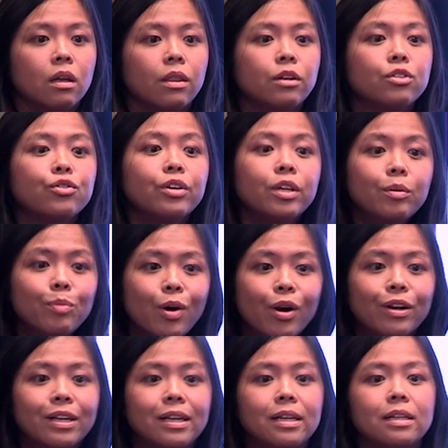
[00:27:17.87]
The tricky
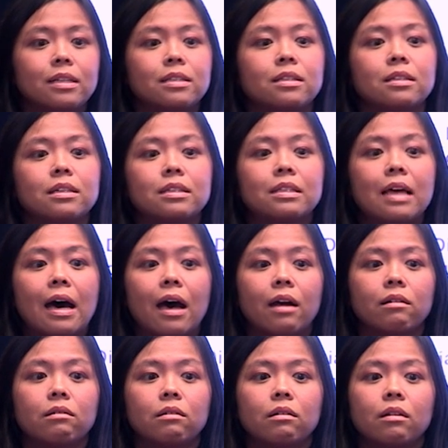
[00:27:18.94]
part is, is
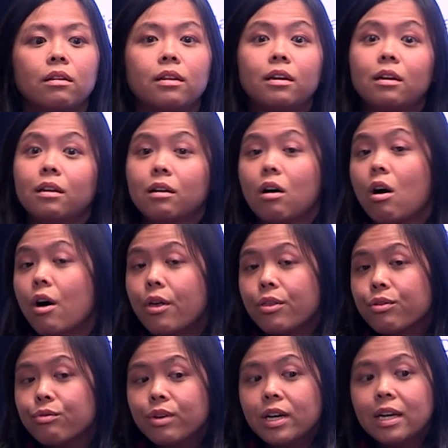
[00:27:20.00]
that the all
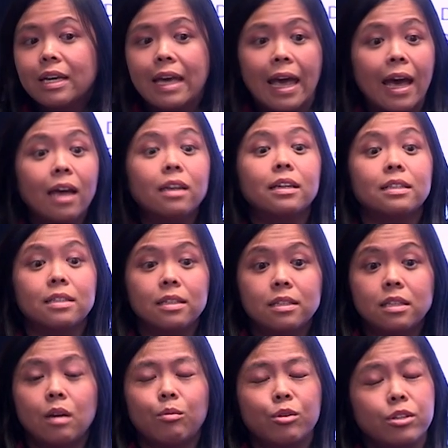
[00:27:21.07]
three can
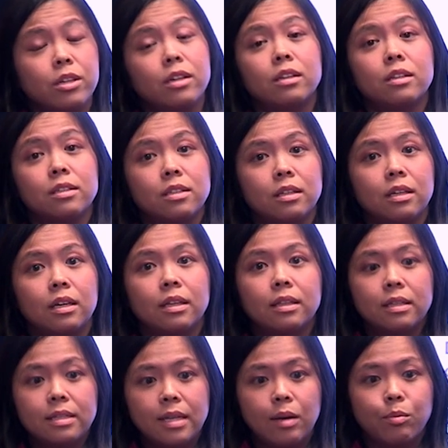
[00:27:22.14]
exist simultaneously in
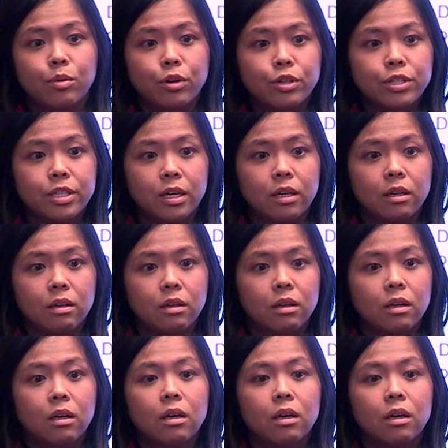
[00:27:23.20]
the same person,